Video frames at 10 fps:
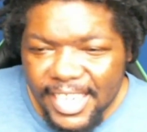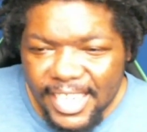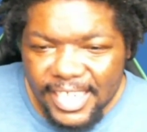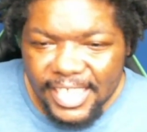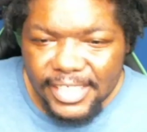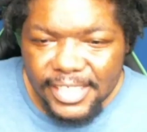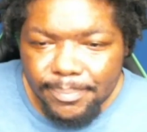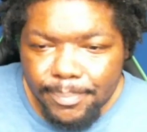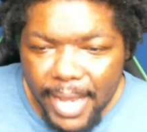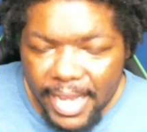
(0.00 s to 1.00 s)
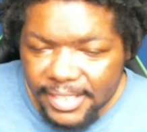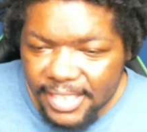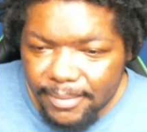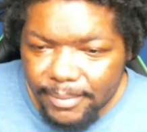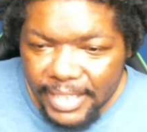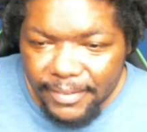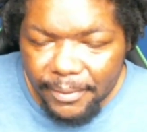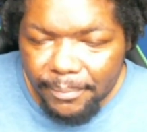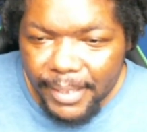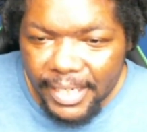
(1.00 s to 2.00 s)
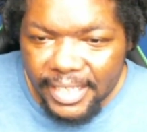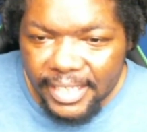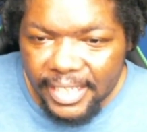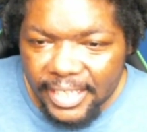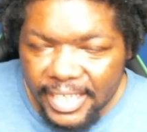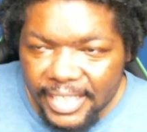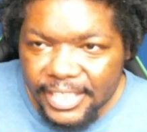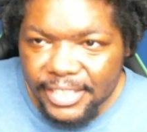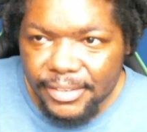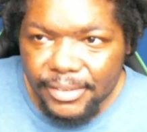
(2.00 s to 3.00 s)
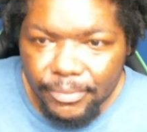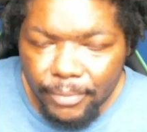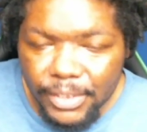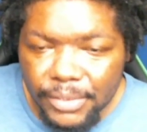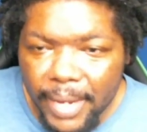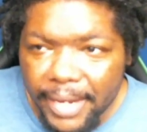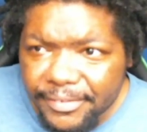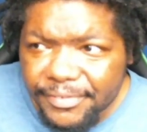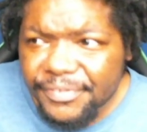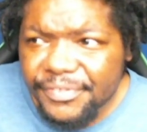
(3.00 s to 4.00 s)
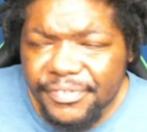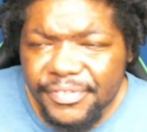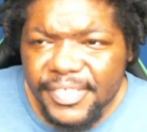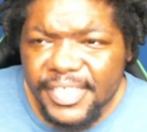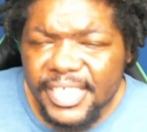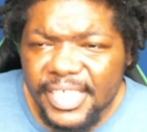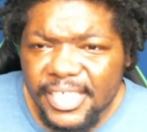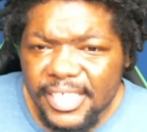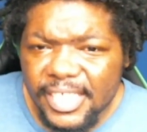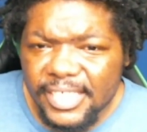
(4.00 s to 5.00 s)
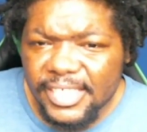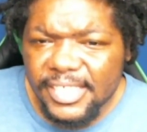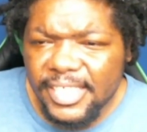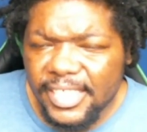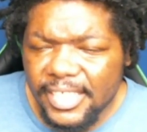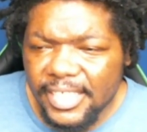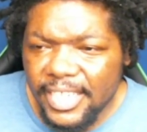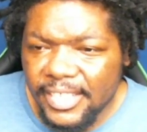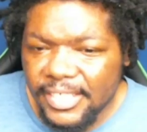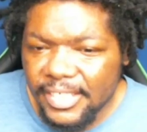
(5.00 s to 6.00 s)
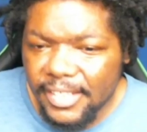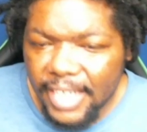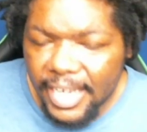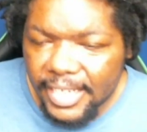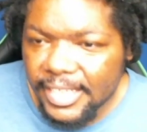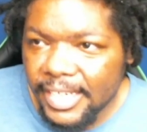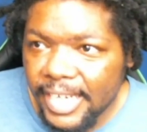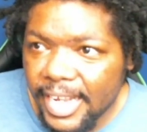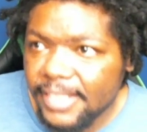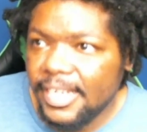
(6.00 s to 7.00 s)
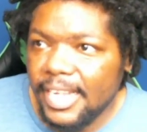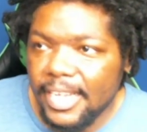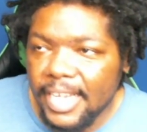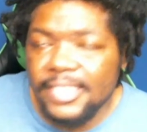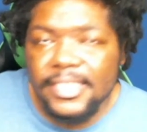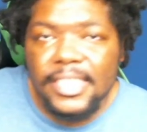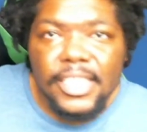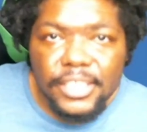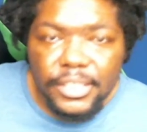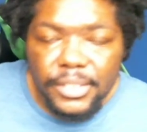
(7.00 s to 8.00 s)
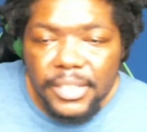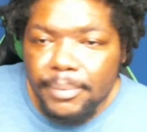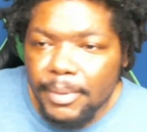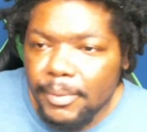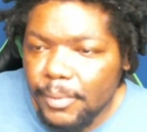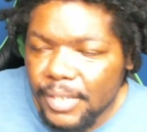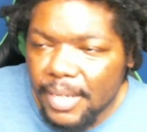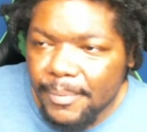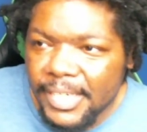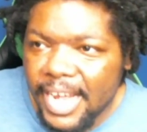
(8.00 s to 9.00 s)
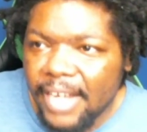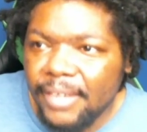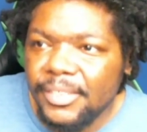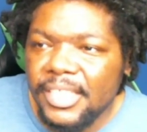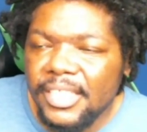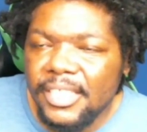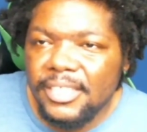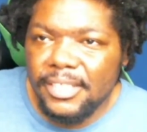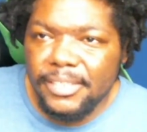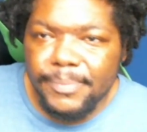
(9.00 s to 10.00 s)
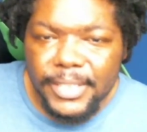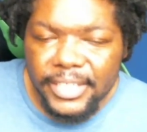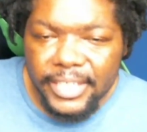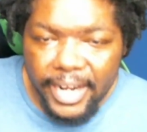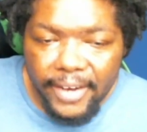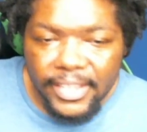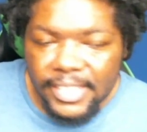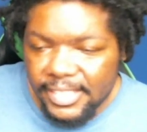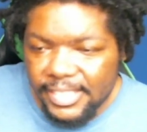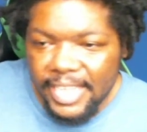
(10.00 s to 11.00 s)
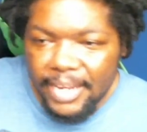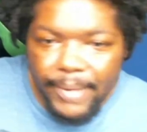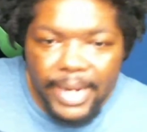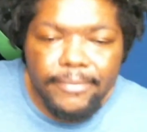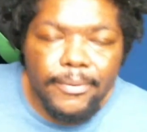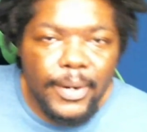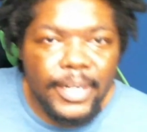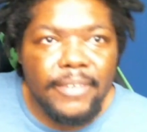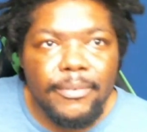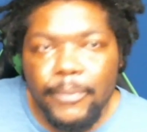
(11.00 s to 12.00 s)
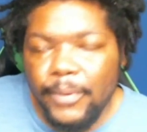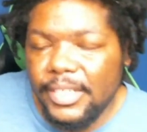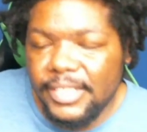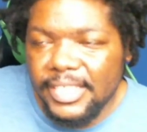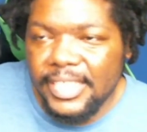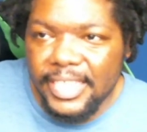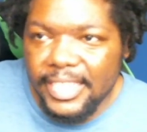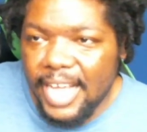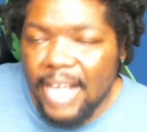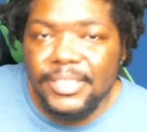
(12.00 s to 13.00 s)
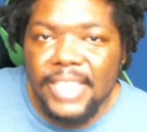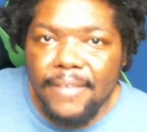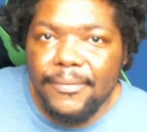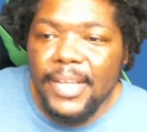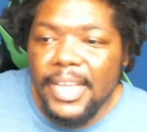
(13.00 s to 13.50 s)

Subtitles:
And then he just backs up, leave her be, and just runs away. And she's there until like the next, like, I guess security people were coming down to this particular area because they ran far enough to the outside of